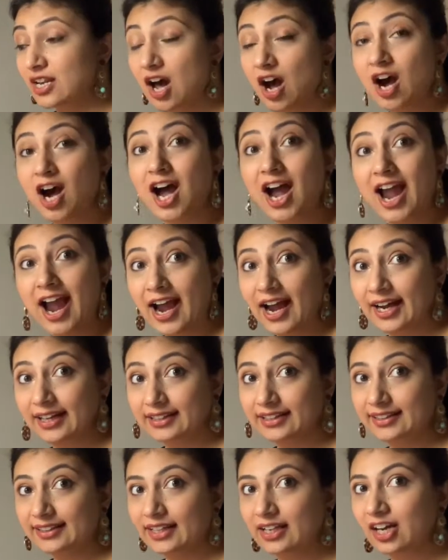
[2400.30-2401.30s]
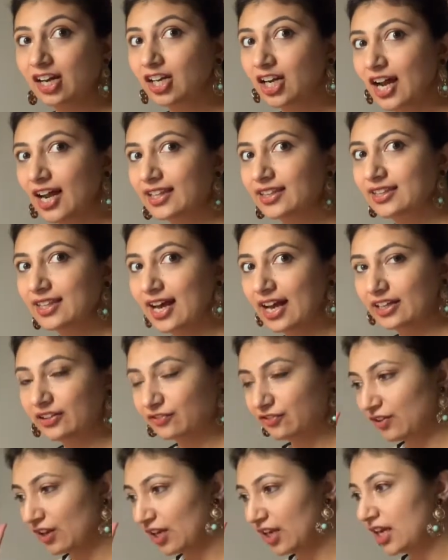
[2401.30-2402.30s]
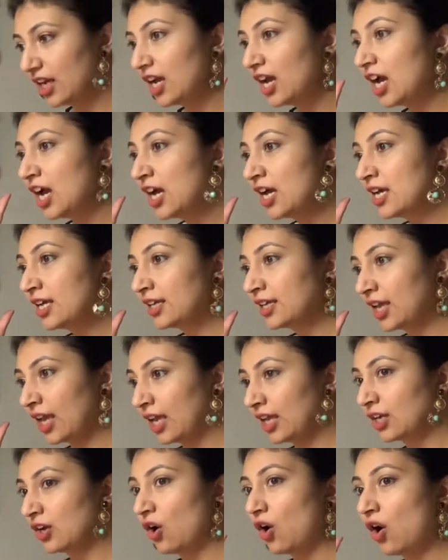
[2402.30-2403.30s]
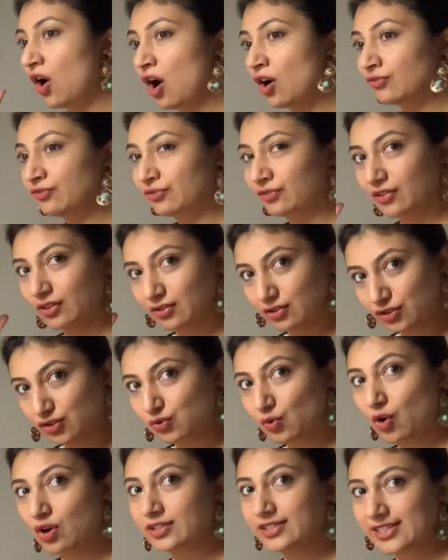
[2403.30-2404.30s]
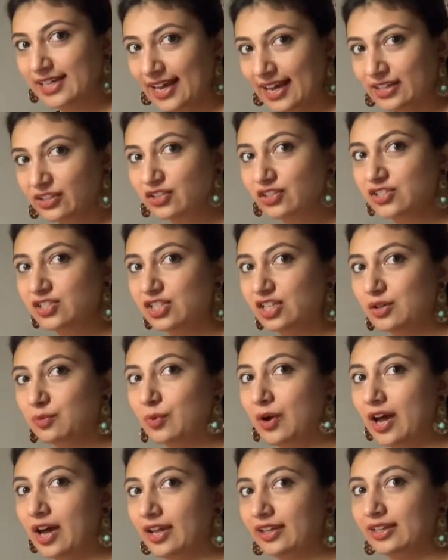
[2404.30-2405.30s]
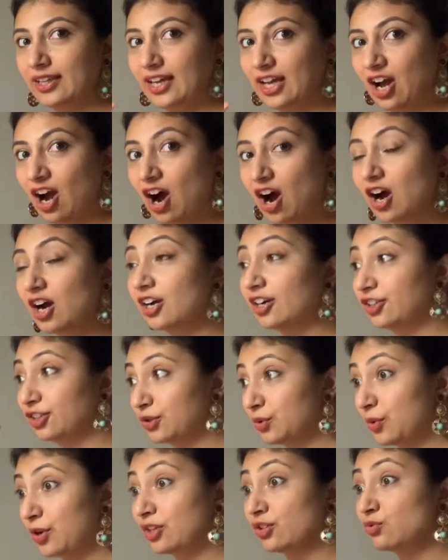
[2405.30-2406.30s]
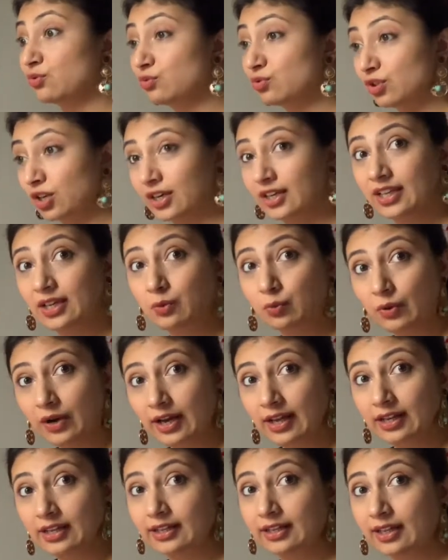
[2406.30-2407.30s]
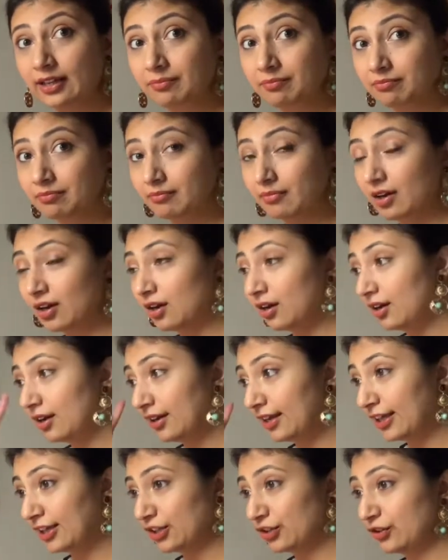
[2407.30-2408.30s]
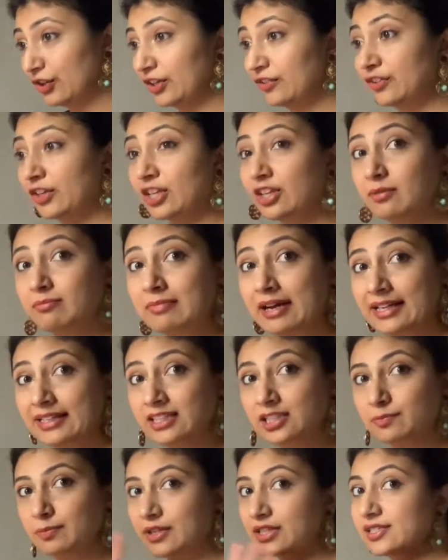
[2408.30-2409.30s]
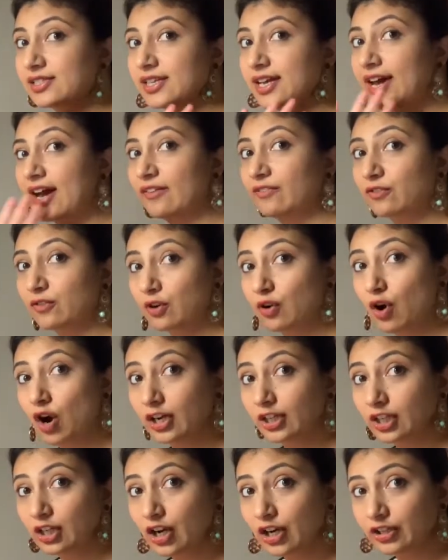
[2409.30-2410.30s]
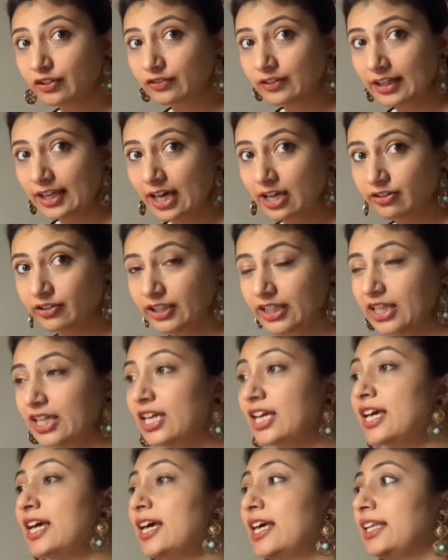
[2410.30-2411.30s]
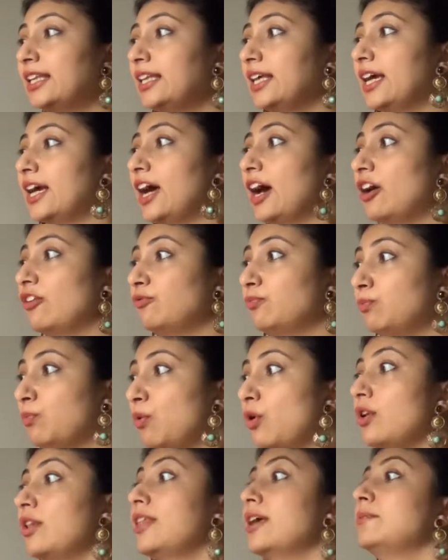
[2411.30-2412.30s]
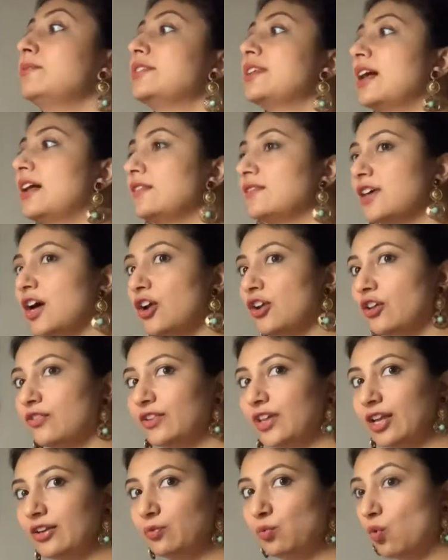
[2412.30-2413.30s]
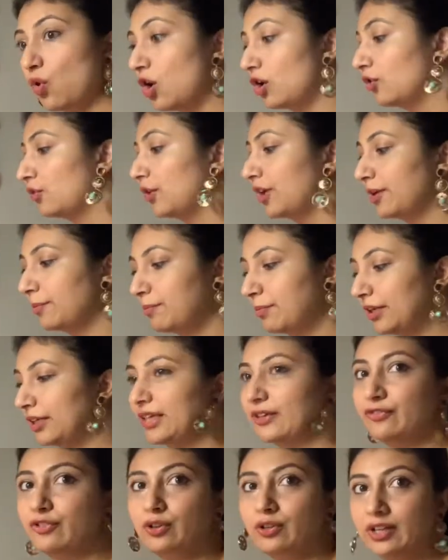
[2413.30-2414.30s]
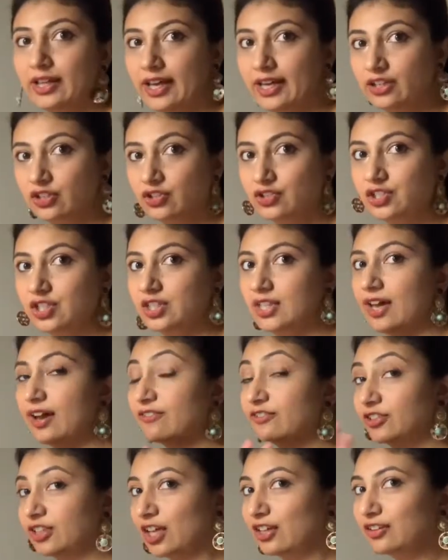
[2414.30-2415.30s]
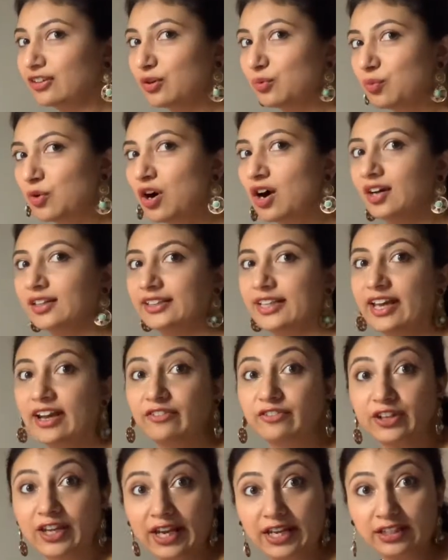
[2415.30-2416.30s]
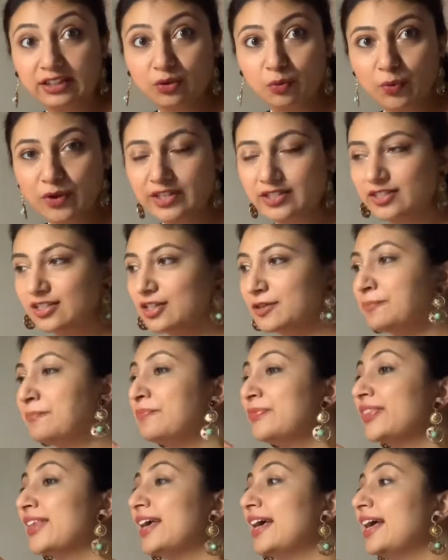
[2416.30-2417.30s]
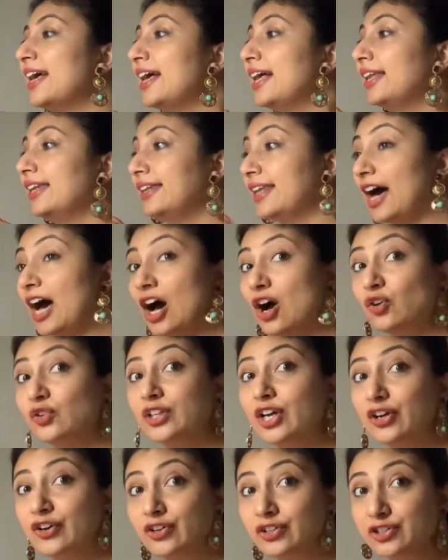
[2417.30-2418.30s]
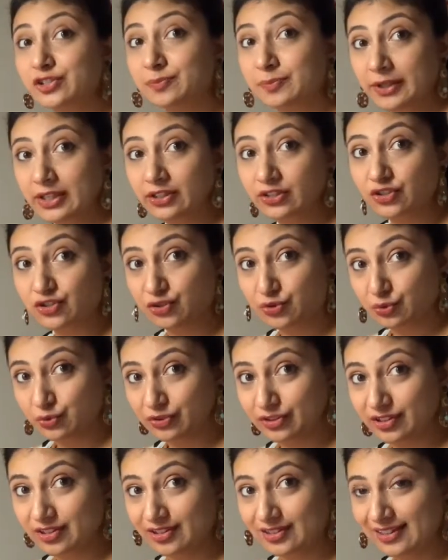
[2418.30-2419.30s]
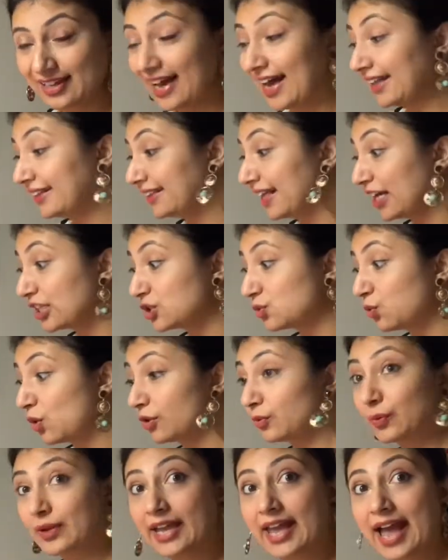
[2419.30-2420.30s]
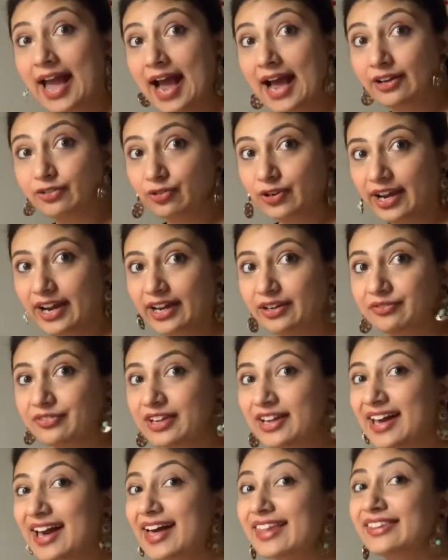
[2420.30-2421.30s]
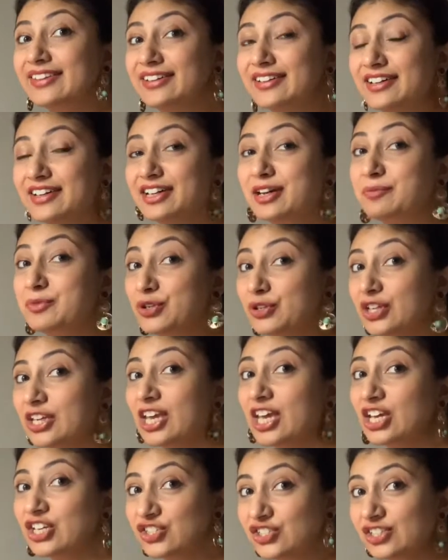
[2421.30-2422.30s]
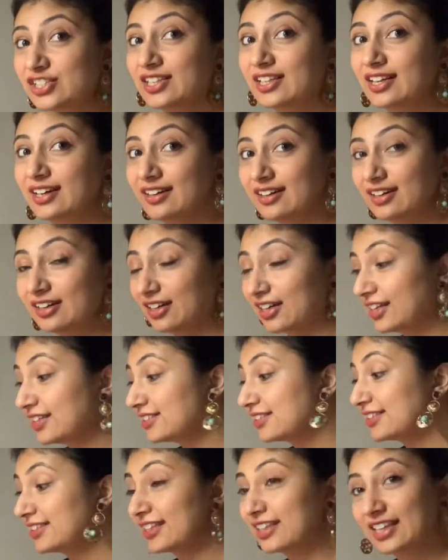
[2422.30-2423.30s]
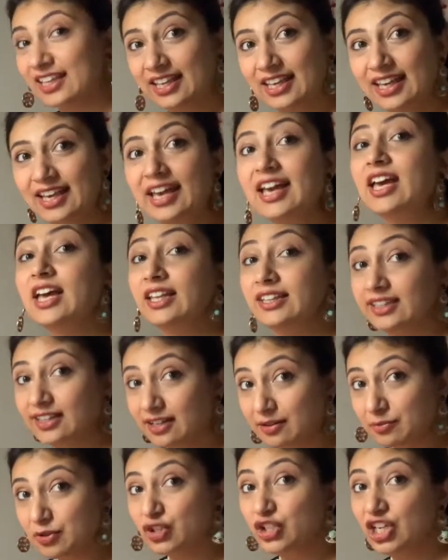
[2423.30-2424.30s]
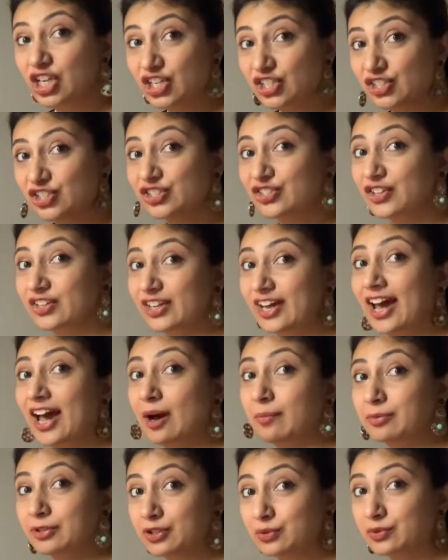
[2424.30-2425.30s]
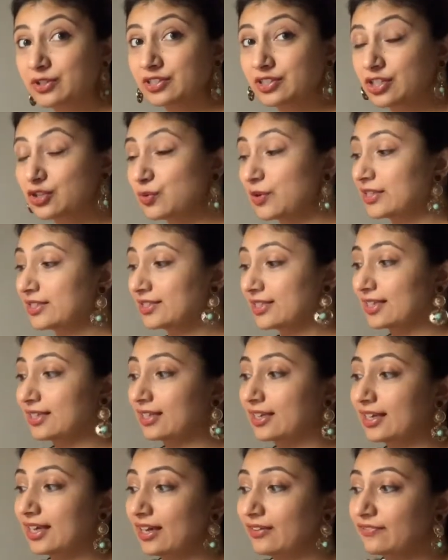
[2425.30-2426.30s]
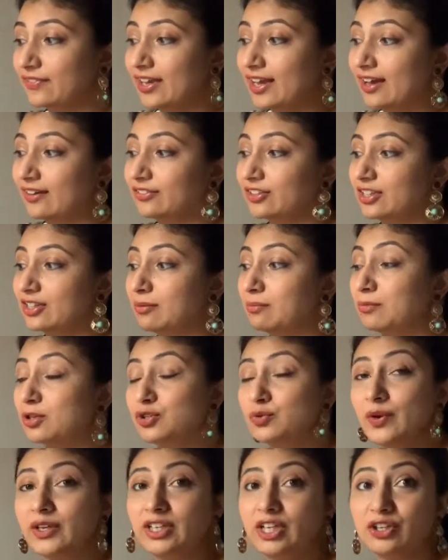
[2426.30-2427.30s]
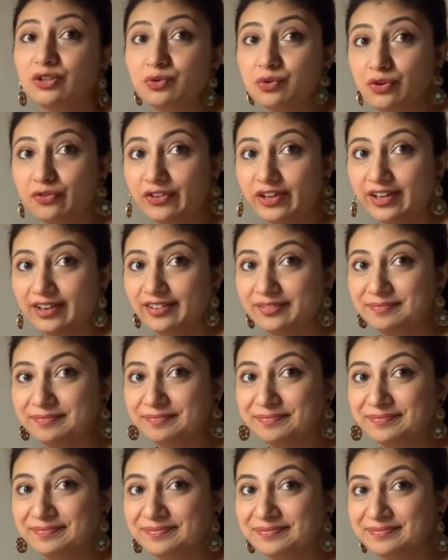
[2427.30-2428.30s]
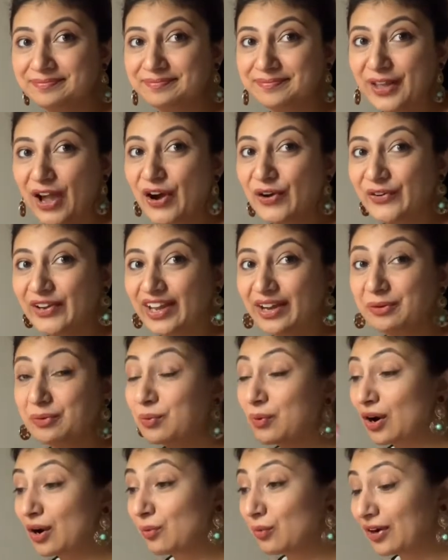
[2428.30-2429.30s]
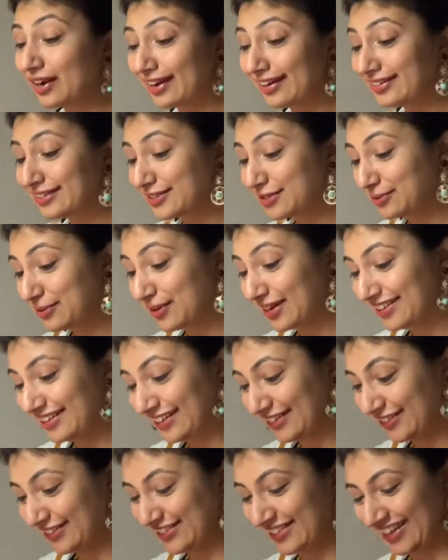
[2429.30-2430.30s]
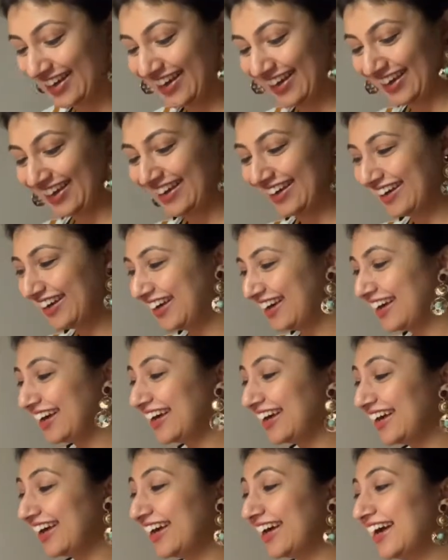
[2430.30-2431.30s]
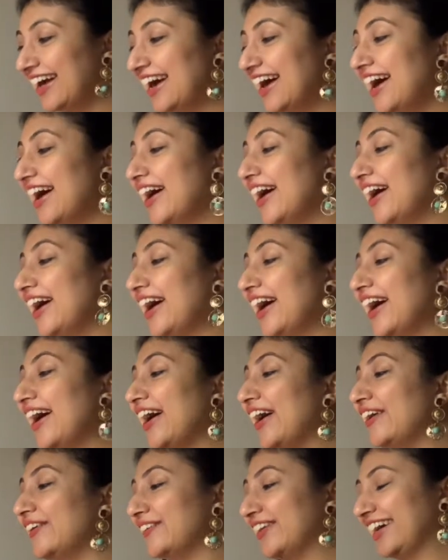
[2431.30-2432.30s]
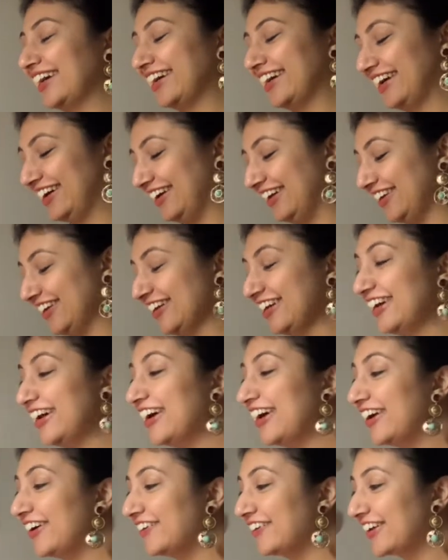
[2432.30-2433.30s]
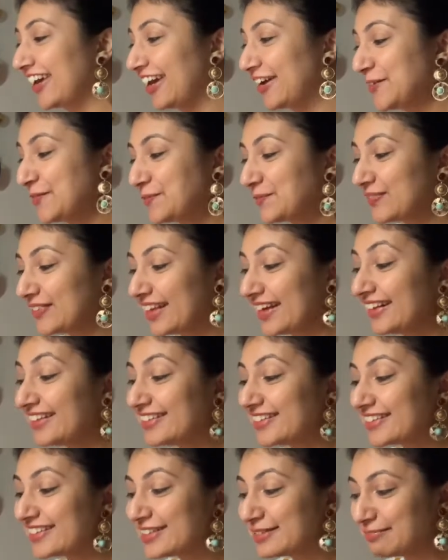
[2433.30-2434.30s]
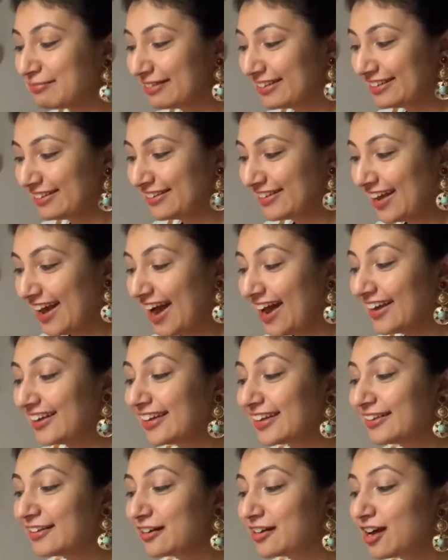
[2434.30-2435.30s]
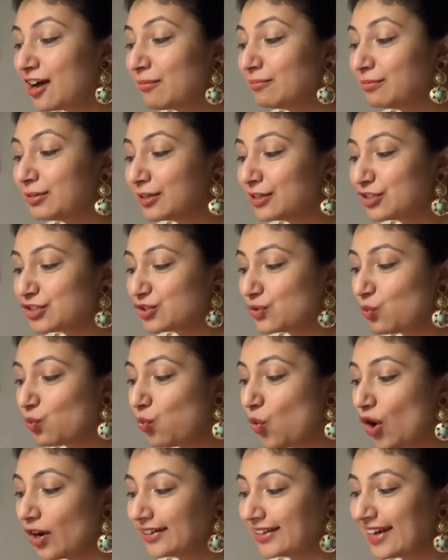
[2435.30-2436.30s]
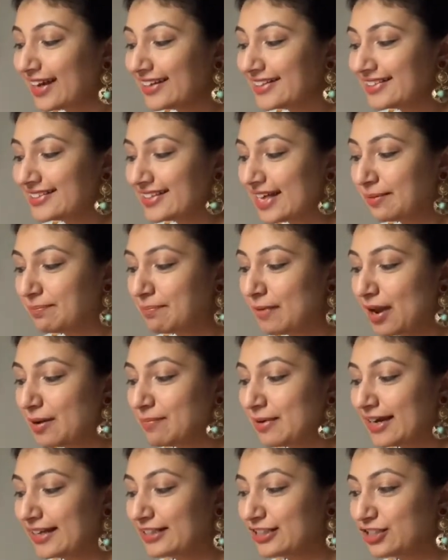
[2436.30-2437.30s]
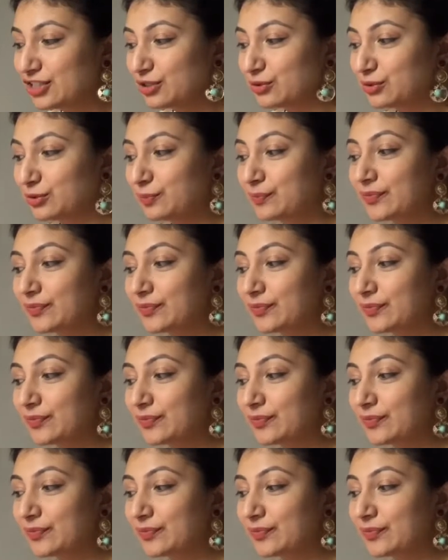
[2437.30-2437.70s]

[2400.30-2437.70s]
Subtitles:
are at. They are at that very king of swords energy where they are doing really well. Like, you know, even in the mind space, they have got a lot of clarity. They have pulled themselves out of that wallowing pitiful energy. They have done the work, they have gained the wisdom. Now they're going to speak the truth, and that's what we had, right? We had the communication is the key. The communication is going to happen towards the twins, and again we have the number 22 over here. Okay, what else do I need to say? Oh my god. Okay, discipline. I can accomplish what I set my mind to.